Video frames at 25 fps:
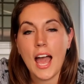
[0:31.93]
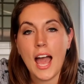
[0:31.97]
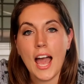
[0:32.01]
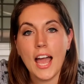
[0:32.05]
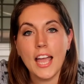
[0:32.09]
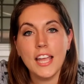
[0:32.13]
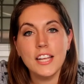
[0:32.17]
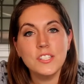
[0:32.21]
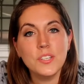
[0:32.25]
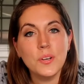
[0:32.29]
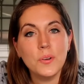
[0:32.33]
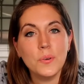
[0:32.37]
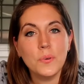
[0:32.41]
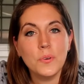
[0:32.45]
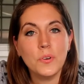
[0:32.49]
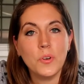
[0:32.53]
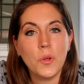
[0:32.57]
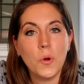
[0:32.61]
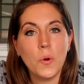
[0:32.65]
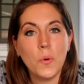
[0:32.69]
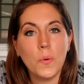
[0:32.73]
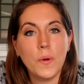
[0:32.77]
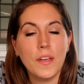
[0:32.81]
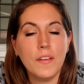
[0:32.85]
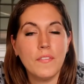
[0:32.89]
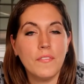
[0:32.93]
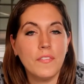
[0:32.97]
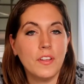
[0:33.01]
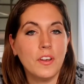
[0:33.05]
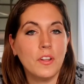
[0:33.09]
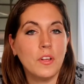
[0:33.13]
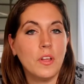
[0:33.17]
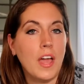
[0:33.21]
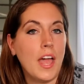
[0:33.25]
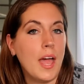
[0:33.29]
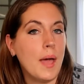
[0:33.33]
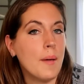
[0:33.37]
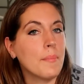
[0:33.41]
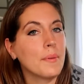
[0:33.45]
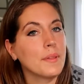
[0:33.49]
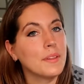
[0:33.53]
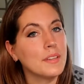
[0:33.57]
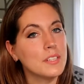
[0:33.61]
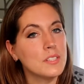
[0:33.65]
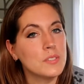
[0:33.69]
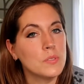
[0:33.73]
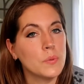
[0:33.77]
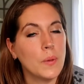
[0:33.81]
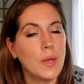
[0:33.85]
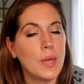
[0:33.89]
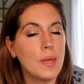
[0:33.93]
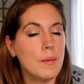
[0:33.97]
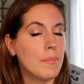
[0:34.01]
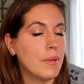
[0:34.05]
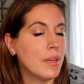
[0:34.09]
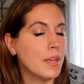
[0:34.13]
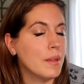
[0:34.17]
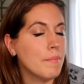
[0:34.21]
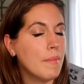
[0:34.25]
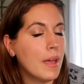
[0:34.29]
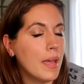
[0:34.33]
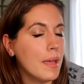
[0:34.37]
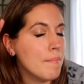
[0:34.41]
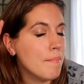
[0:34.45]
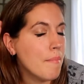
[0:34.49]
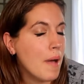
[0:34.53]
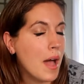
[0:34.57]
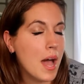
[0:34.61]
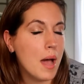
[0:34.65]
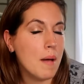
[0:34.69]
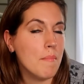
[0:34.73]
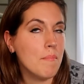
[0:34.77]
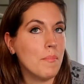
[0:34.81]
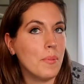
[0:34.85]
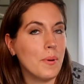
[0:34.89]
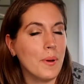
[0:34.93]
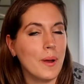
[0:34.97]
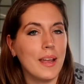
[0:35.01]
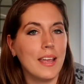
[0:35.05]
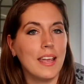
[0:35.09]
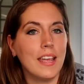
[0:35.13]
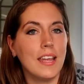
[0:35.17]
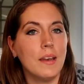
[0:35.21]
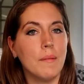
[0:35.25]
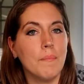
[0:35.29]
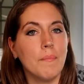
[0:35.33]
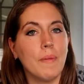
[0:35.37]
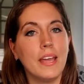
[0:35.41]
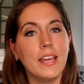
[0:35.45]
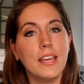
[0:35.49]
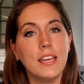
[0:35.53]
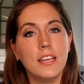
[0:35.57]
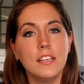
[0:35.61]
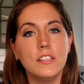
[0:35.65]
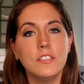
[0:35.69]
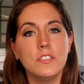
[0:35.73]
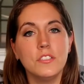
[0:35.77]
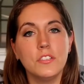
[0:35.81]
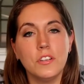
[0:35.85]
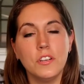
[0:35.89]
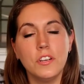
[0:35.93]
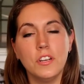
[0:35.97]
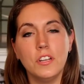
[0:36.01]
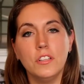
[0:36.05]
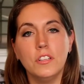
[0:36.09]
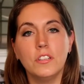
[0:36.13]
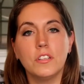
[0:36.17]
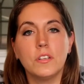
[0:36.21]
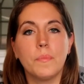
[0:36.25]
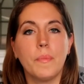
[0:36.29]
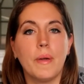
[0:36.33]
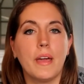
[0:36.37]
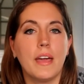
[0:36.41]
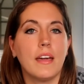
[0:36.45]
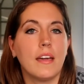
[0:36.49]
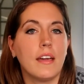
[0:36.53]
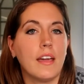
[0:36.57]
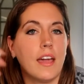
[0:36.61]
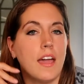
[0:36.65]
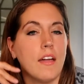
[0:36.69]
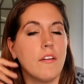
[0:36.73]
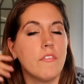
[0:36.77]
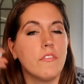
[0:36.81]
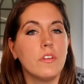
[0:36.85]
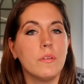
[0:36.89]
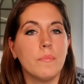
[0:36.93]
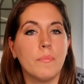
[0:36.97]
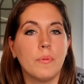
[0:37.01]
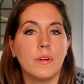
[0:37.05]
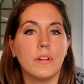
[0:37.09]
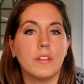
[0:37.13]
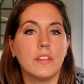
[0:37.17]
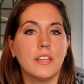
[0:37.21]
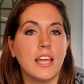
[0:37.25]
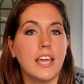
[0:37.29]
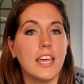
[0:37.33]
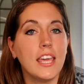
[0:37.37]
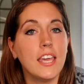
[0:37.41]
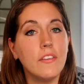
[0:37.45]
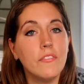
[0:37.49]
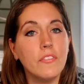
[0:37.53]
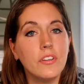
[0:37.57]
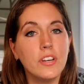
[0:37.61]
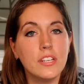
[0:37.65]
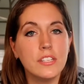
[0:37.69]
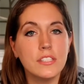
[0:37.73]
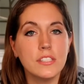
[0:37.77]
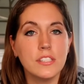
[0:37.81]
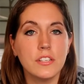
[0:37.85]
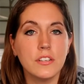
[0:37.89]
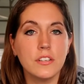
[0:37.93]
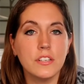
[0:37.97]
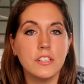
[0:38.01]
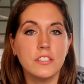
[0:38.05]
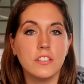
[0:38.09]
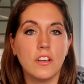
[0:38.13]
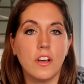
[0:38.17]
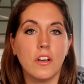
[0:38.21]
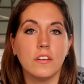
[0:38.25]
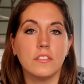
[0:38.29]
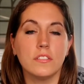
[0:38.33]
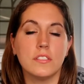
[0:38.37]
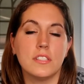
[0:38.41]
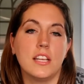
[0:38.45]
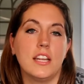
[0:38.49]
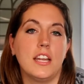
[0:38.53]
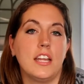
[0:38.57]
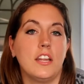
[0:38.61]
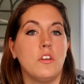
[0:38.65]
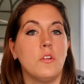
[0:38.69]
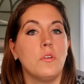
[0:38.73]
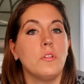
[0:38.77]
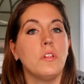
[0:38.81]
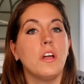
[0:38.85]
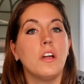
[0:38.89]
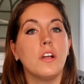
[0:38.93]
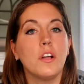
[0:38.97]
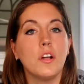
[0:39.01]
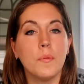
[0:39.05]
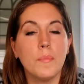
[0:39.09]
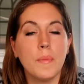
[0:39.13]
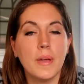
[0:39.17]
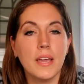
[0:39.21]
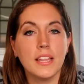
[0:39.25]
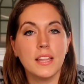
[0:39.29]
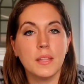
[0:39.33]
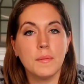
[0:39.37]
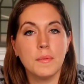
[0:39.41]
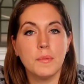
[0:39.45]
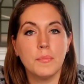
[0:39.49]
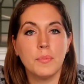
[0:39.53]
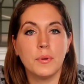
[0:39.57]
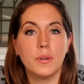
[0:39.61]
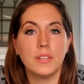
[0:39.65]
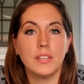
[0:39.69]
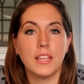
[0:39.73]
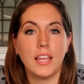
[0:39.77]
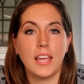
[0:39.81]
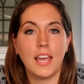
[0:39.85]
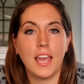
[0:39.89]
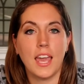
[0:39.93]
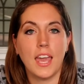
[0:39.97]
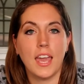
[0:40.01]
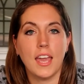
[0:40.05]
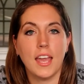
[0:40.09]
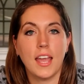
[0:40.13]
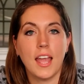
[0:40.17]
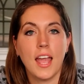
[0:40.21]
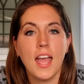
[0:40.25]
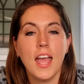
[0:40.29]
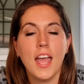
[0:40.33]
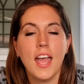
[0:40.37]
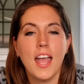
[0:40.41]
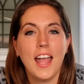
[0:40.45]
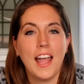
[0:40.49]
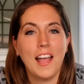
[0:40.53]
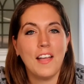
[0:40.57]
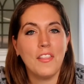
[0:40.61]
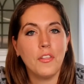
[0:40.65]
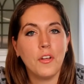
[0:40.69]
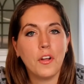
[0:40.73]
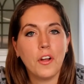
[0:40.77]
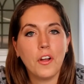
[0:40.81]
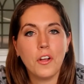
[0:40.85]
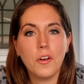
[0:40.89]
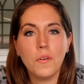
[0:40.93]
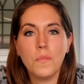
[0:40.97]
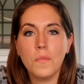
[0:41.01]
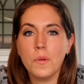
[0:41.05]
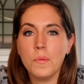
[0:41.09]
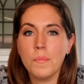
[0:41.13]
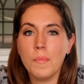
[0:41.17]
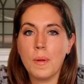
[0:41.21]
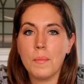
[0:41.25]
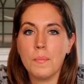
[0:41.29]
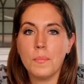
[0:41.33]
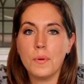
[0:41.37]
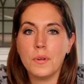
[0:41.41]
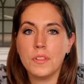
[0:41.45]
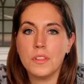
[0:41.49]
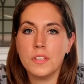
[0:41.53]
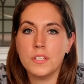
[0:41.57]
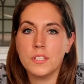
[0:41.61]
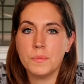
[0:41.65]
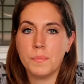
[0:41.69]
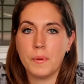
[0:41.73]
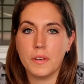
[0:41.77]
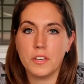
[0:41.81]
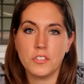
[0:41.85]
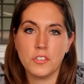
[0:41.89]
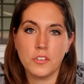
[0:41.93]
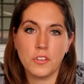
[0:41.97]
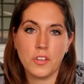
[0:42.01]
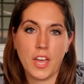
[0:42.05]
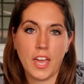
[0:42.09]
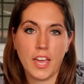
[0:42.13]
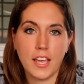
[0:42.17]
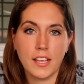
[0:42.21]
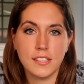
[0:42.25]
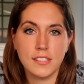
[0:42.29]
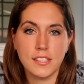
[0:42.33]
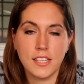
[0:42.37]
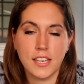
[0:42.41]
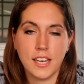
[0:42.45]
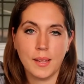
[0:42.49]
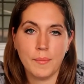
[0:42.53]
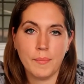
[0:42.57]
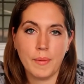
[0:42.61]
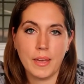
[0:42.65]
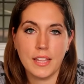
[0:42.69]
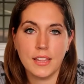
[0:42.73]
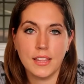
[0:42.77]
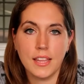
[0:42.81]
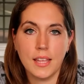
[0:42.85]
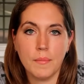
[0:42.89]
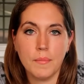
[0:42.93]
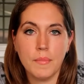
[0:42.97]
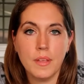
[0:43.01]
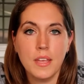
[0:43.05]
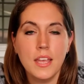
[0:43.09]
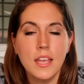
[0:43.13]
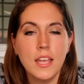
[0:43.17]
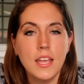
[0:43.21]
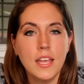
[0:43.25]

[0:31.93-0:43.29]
I don't know if it'll happen this way, but in my mom brain, my kids are gonna look back every birthday, even as they're adults, and I no longer make them a birthday cake, and they're gonna remember the special cakes that I made them.